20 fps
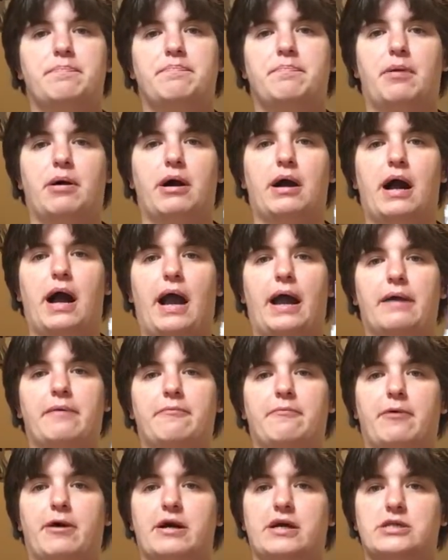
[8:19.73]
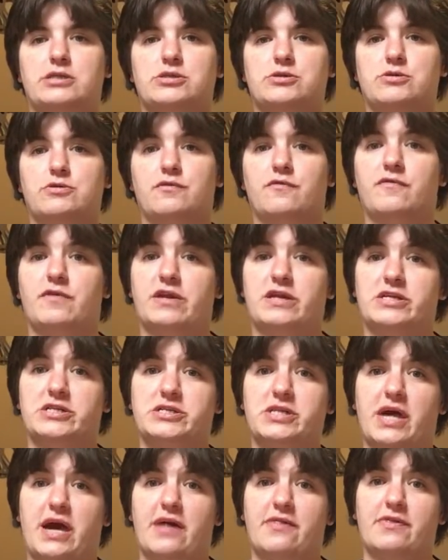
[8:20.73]
But I want to finish
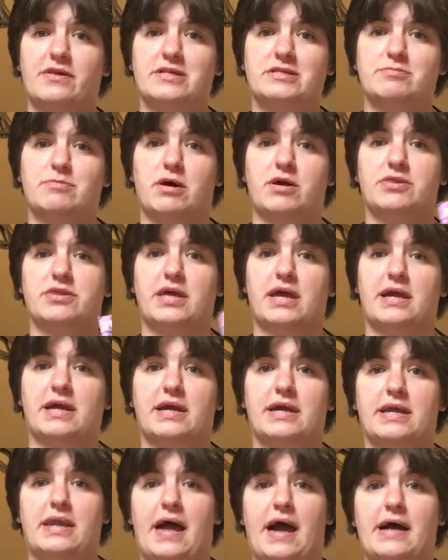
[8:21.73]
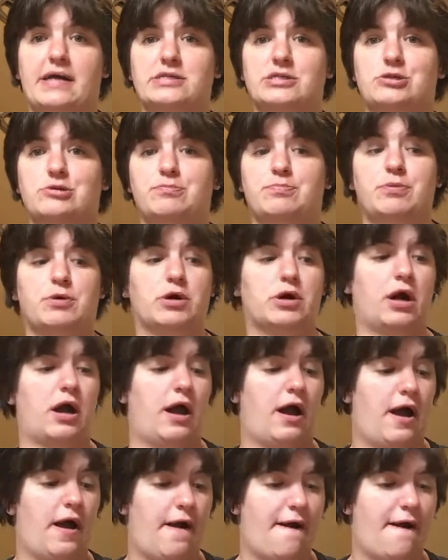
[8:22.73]
that this month and get on to book